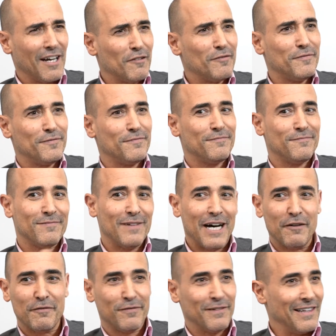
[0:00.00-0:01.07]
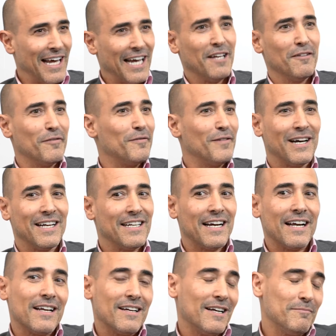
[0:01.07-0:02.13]
of life,
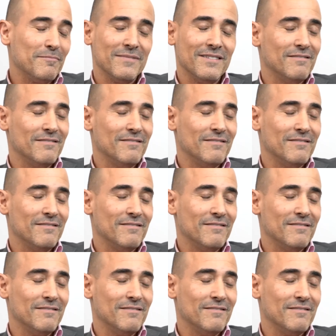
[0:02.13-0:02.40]
I'm